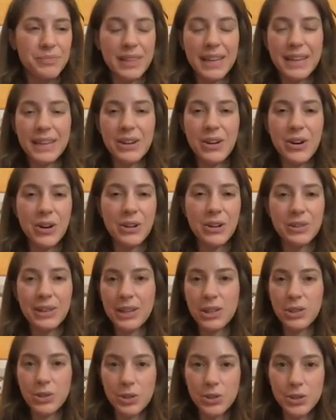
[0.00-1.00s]
they are
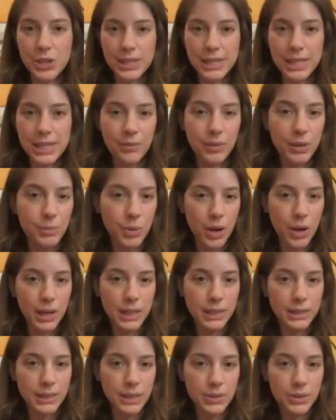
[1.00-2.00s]
like allergic to every
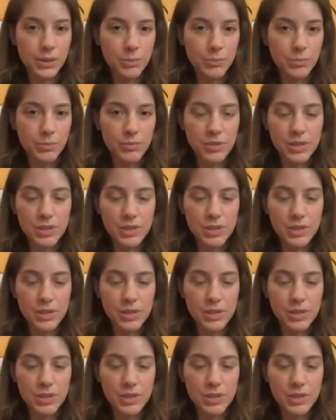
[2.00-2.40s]
product under the